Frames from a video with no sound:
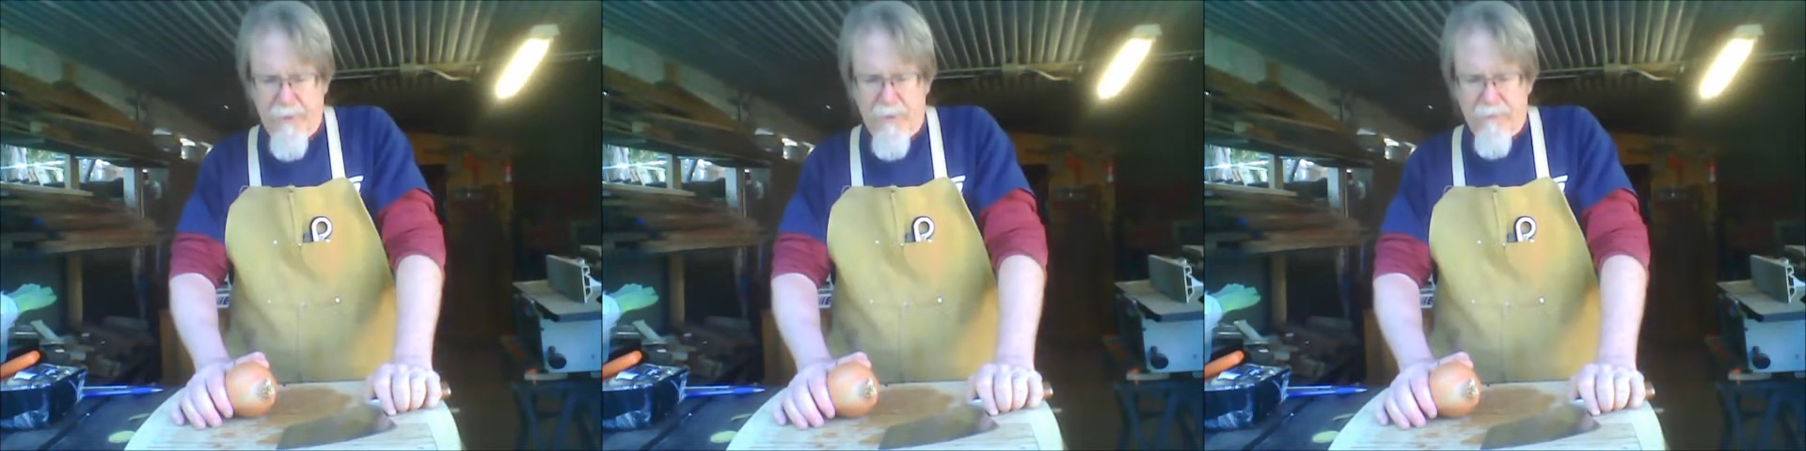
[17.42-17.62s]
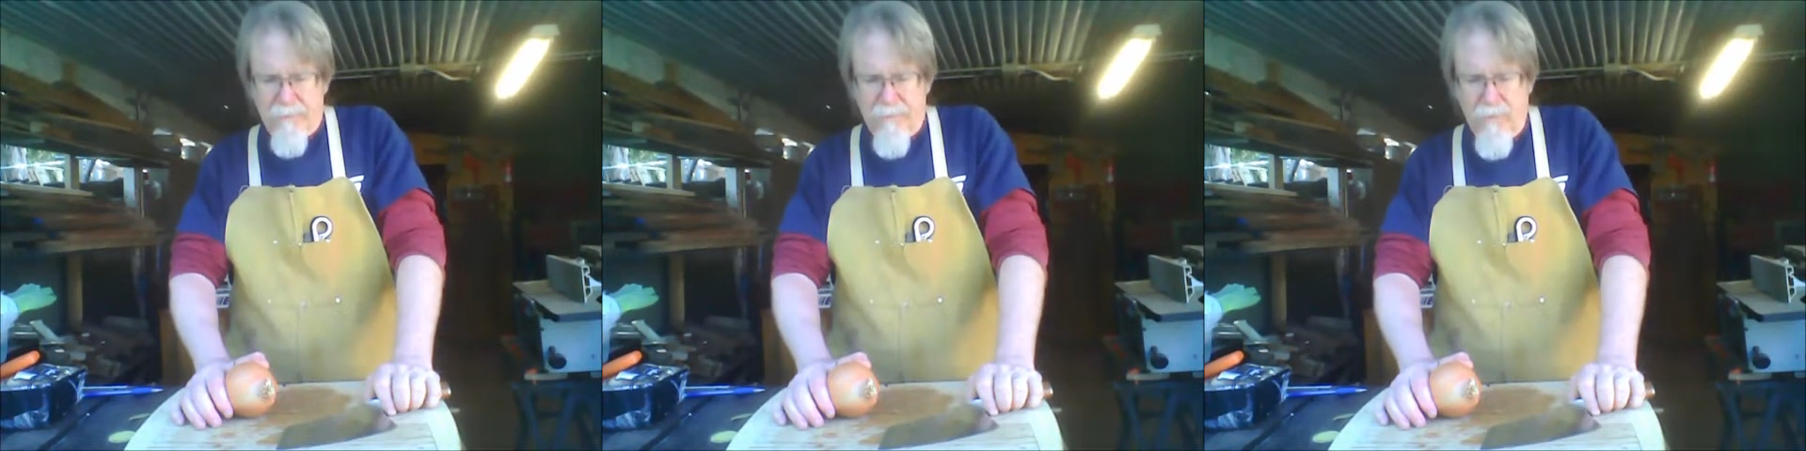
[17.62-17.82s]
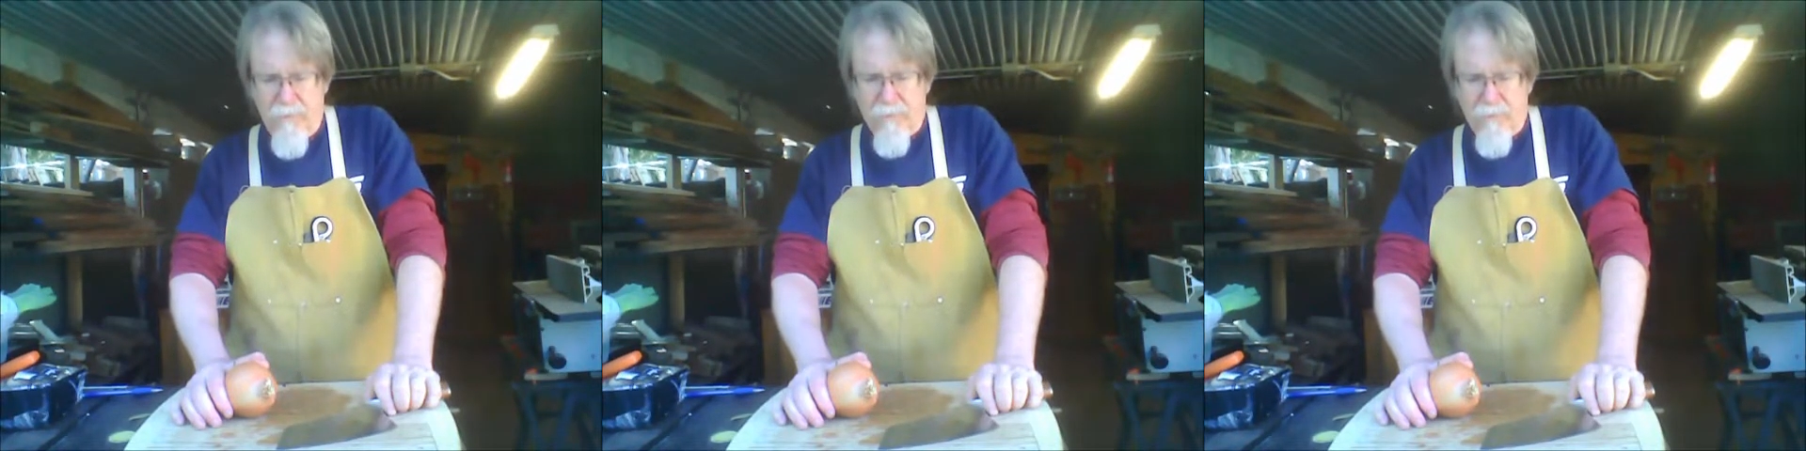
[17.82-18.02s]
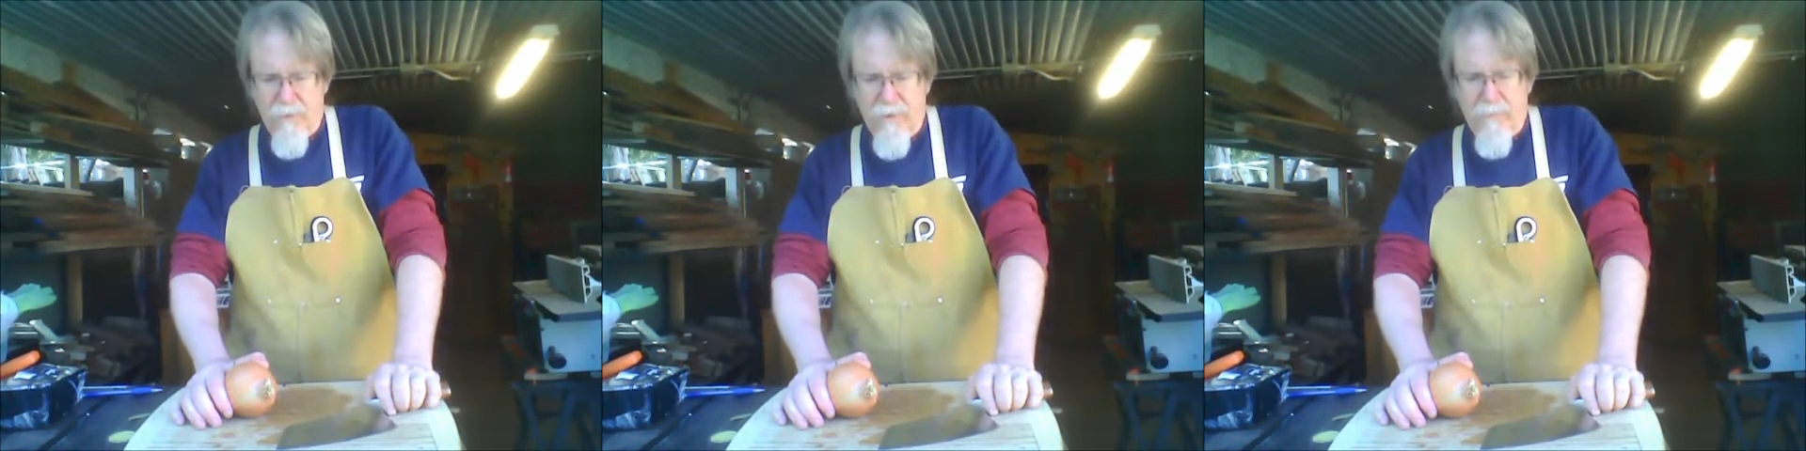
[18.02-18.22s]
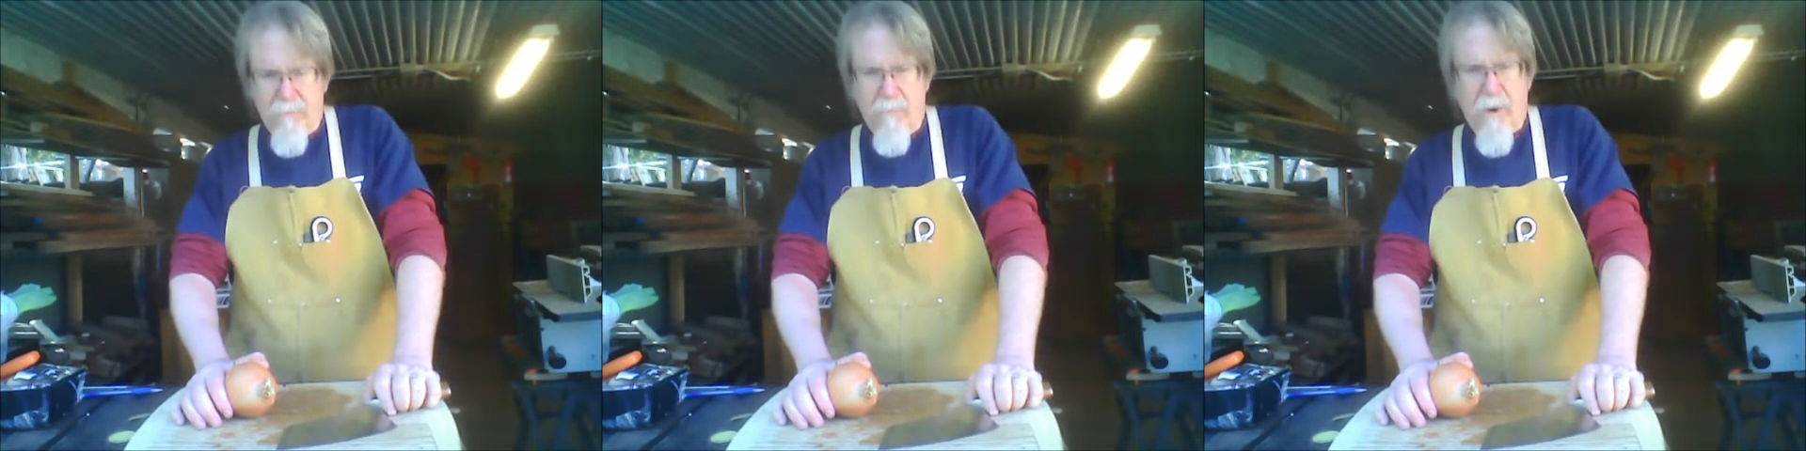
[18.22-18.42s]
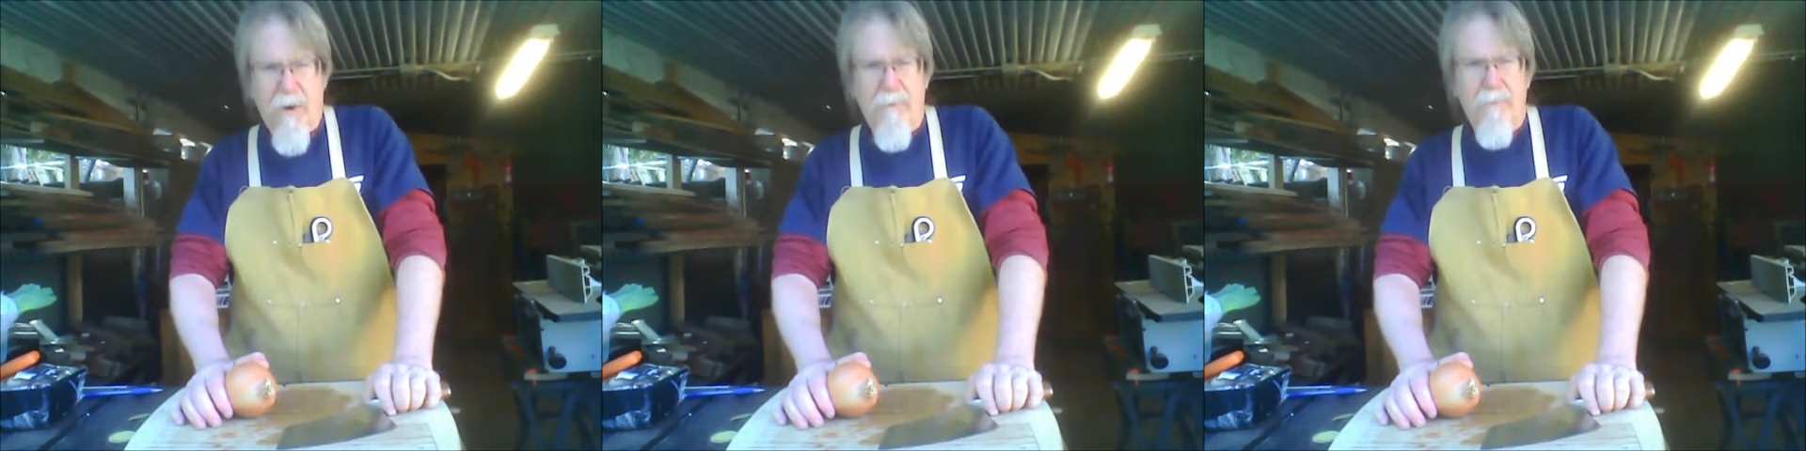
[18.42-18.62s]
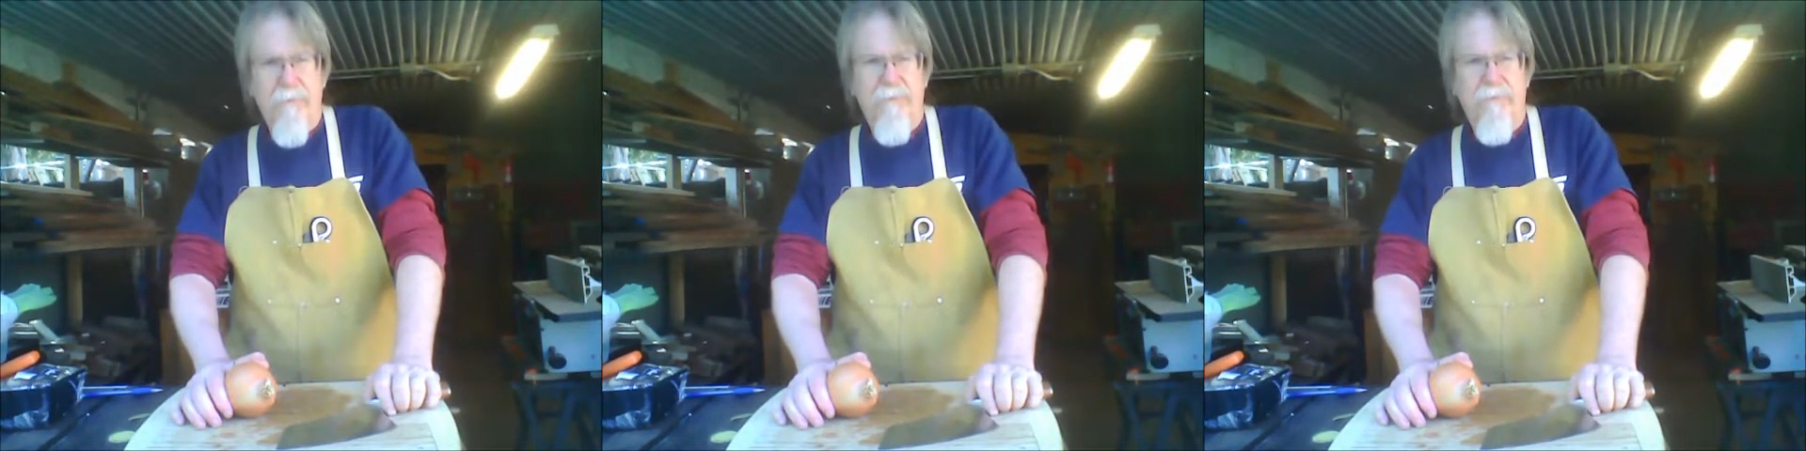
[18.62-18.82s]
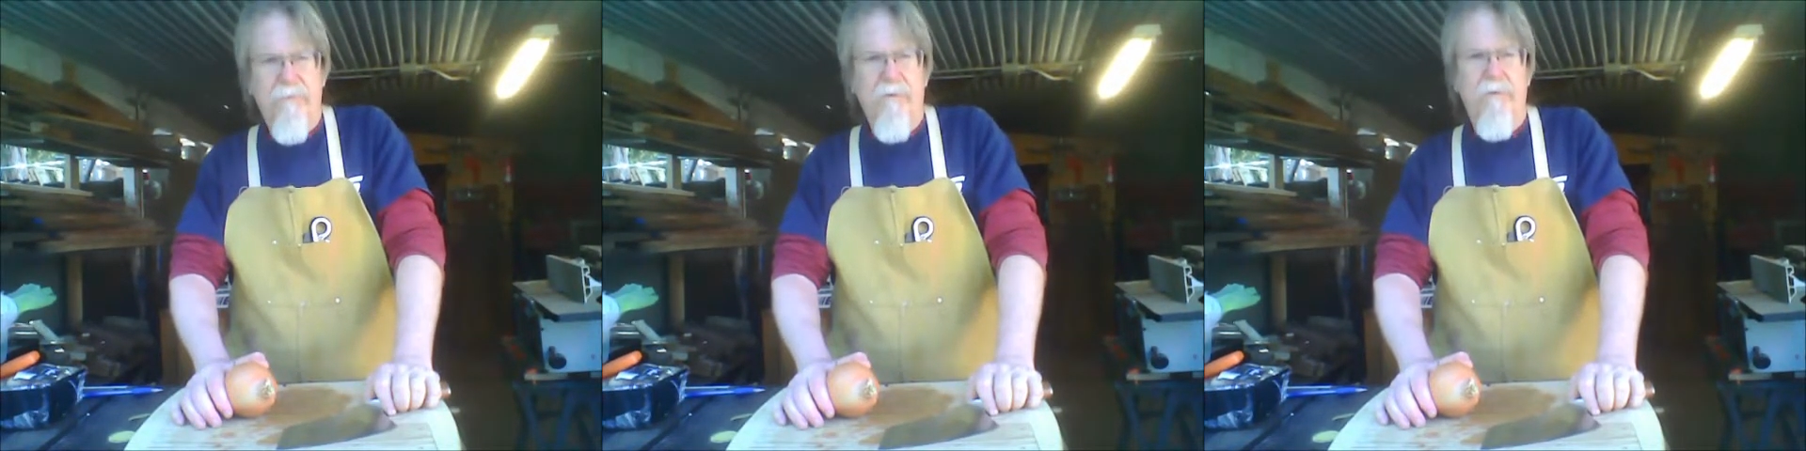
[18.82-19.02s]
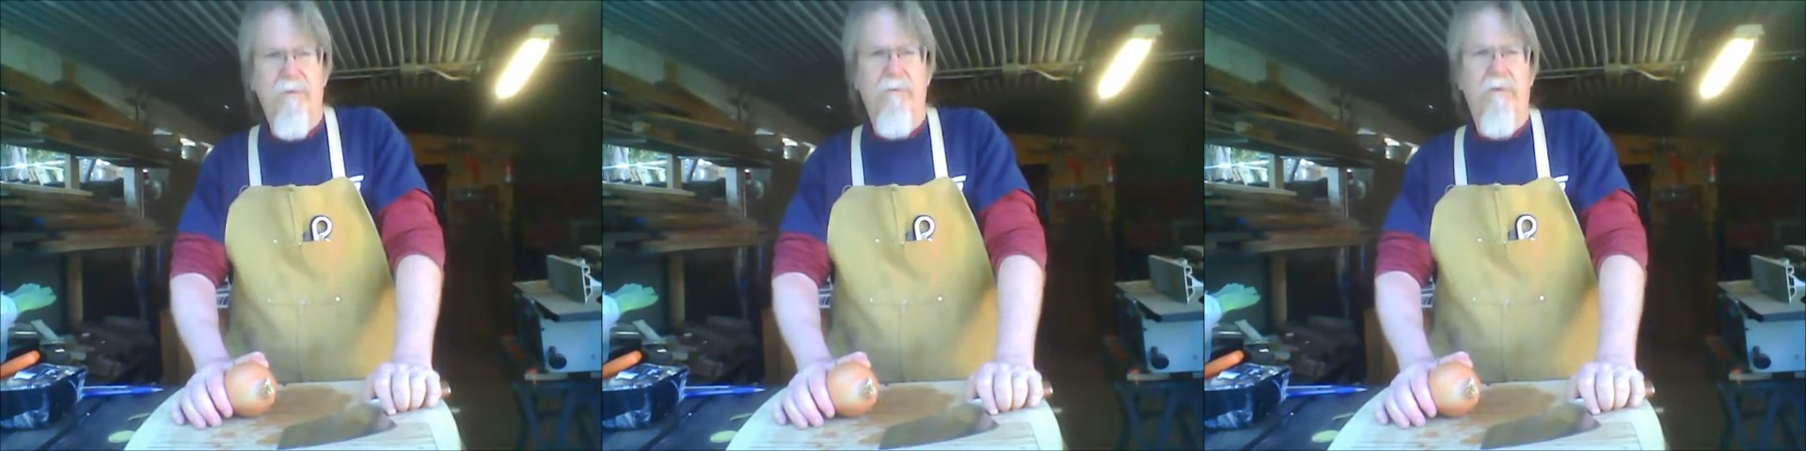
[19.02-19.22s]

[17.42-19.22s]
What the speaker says: don't let Mama see you